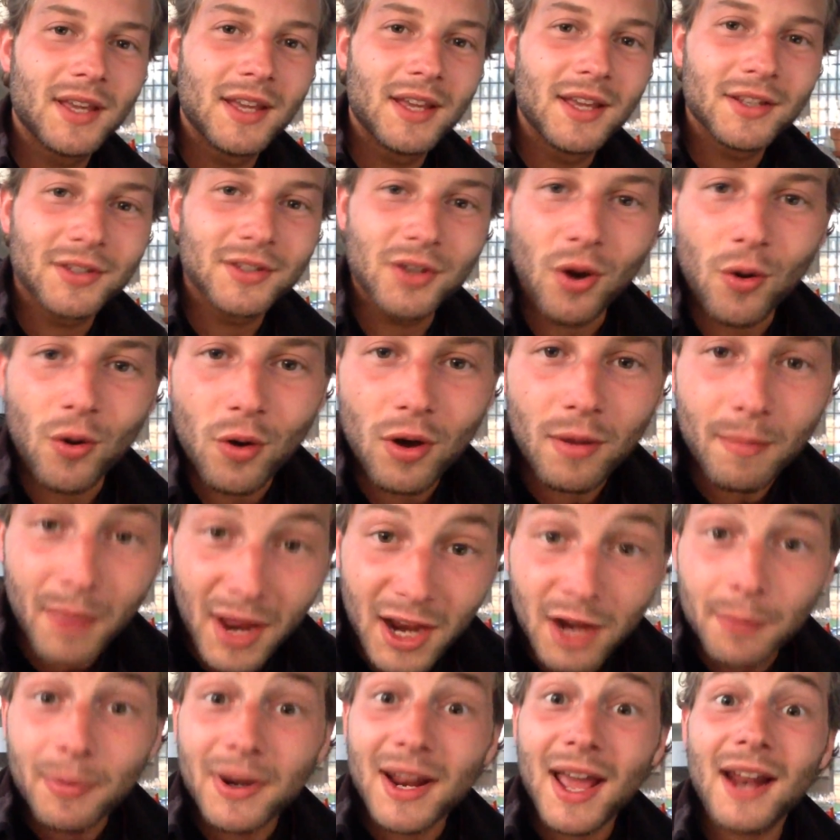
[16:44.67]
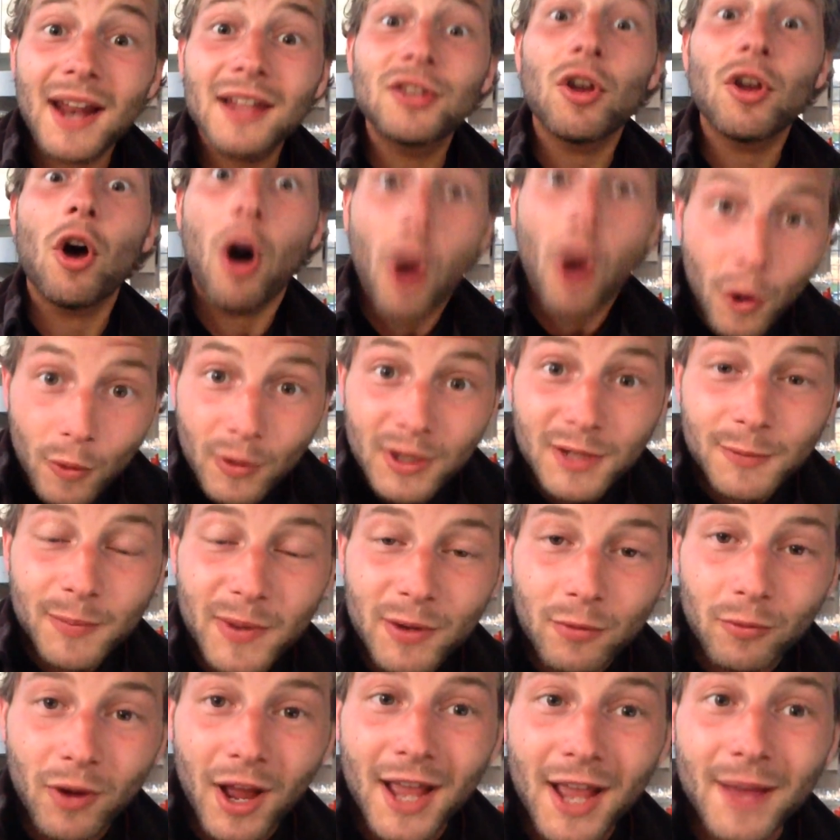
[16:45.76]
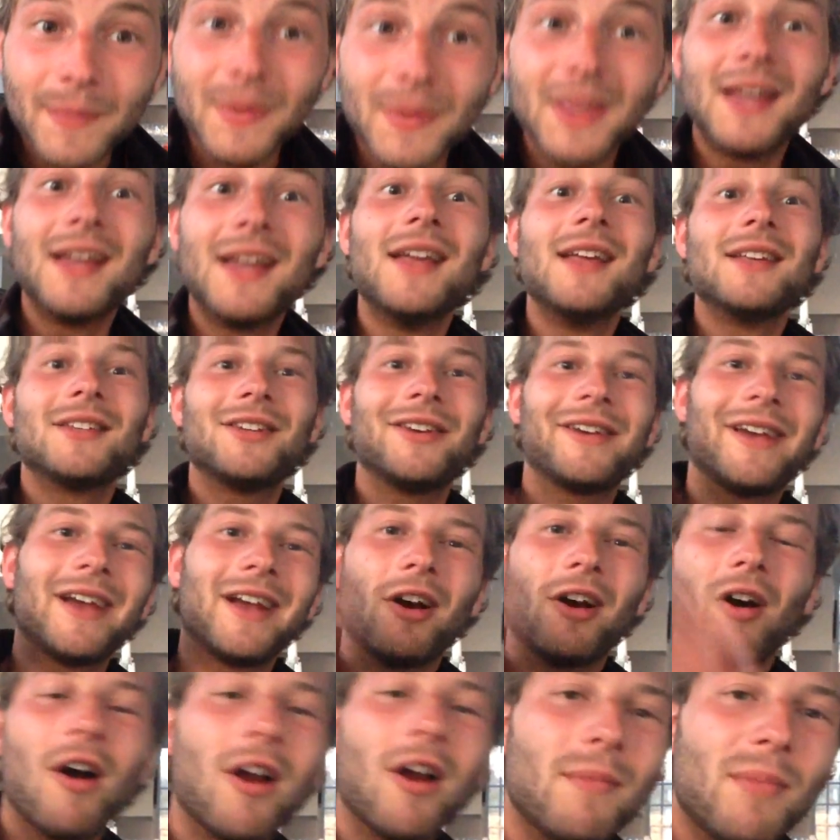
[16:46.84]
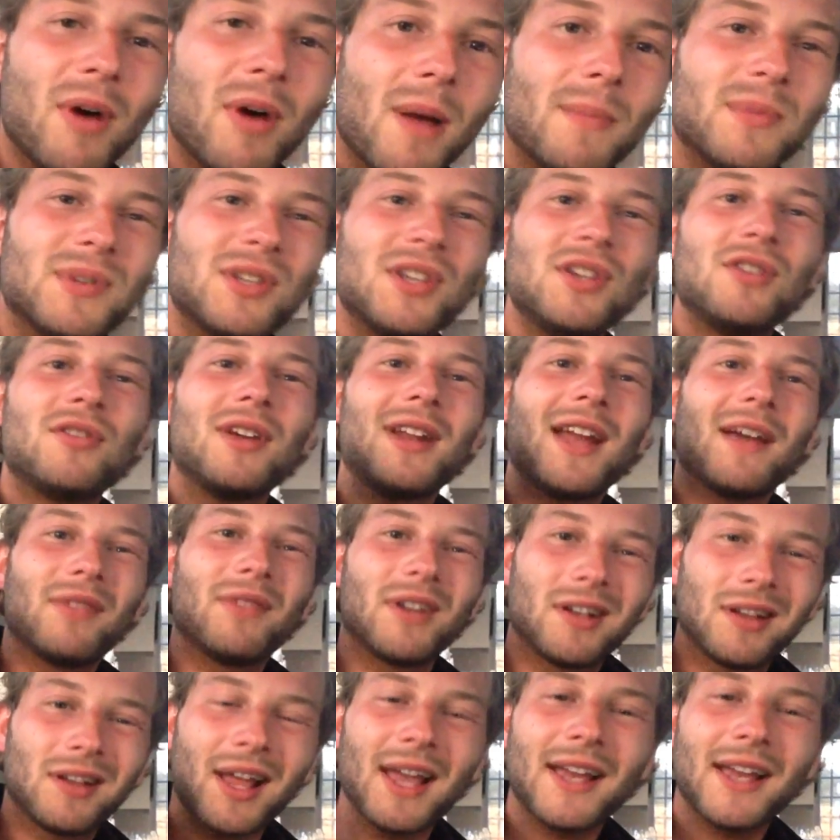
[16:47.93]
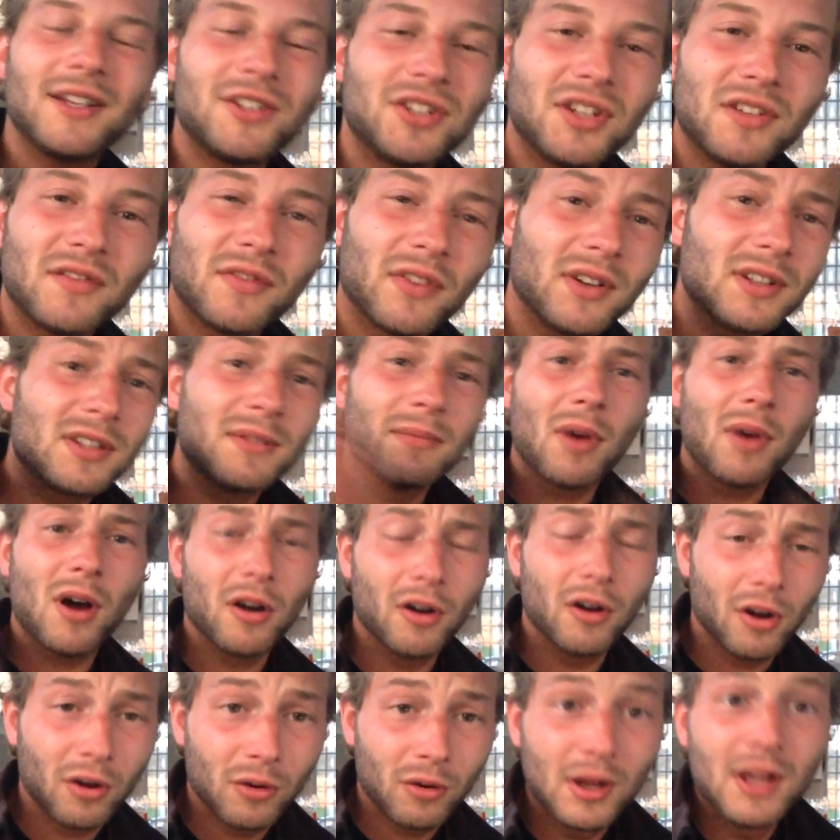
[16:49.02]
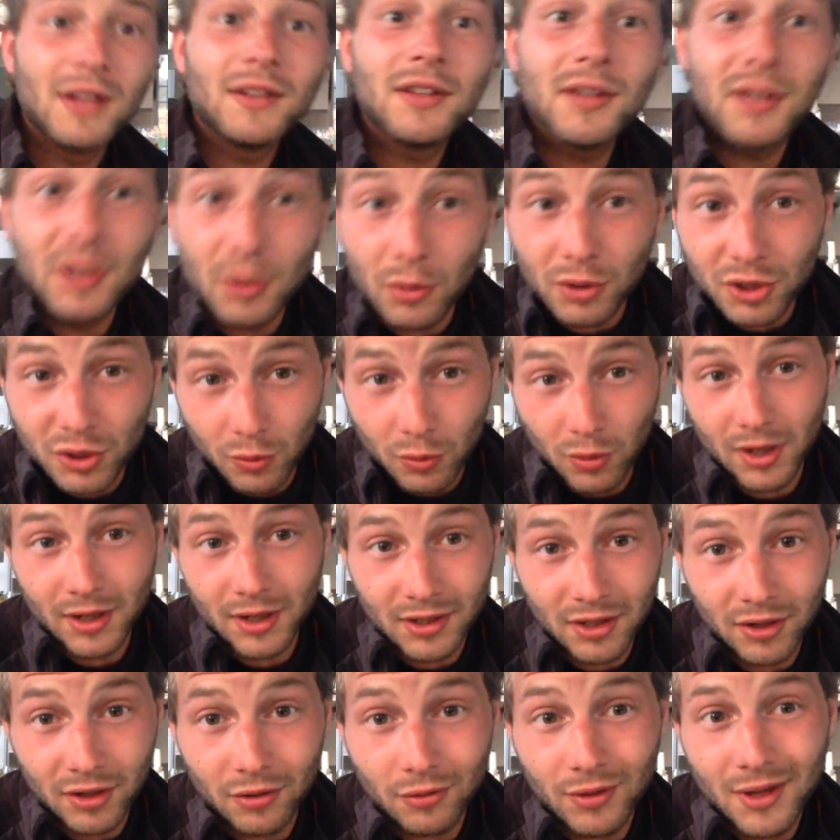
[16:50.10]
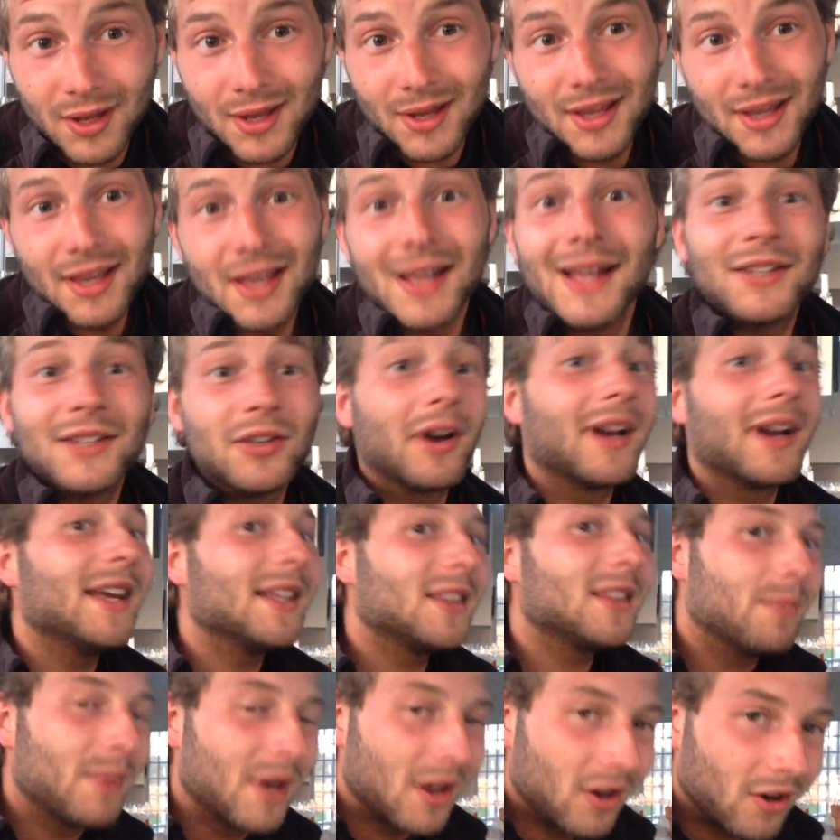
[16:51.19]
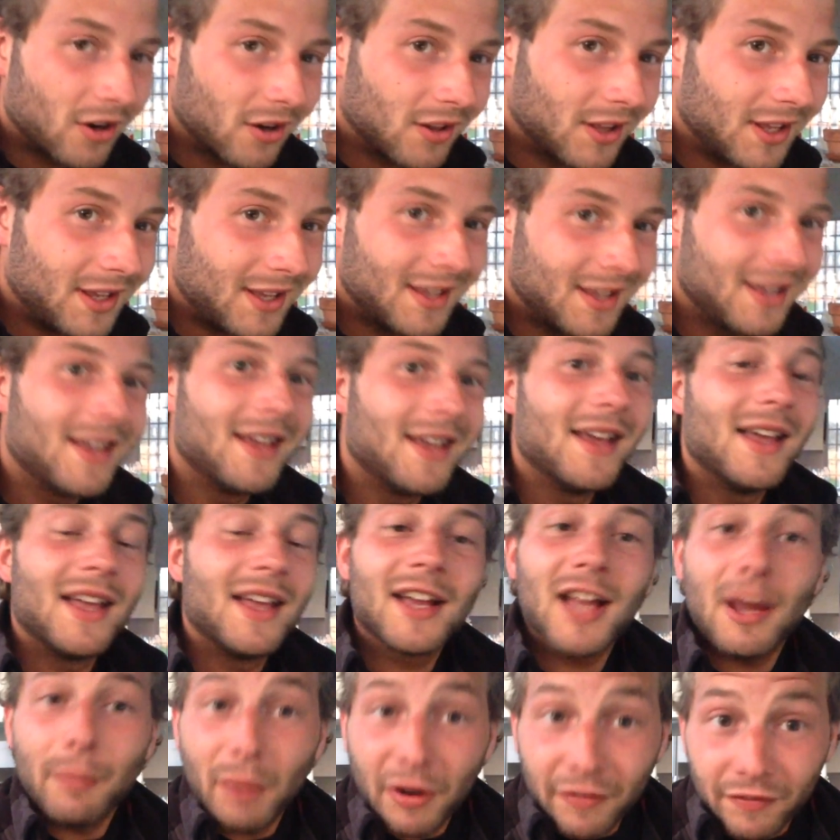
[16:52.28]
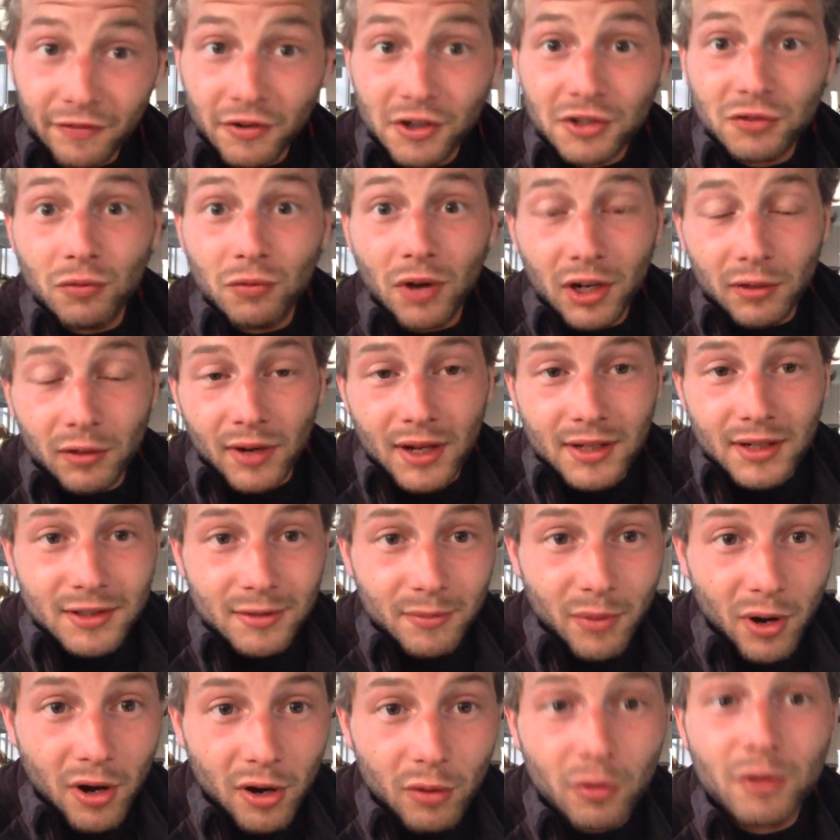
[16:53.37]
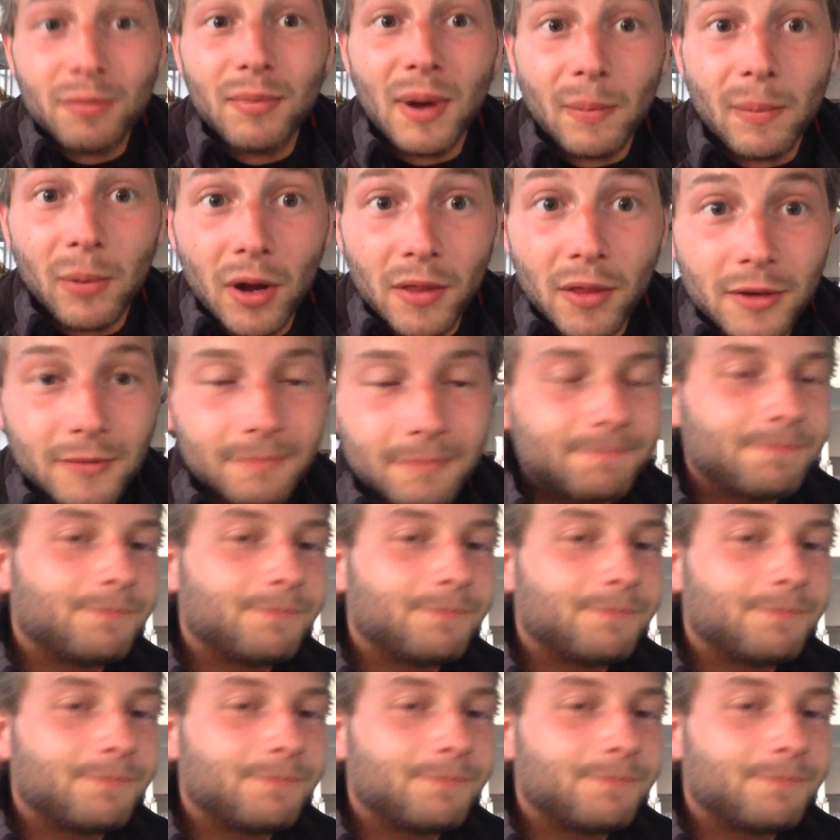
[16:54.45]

So may your bananas always be right, so you can carb up, so you can have the glycogen for tomorrow to do what you want to do. So I'm going to hit the bed early. Got my first running race tomorrow with my brother.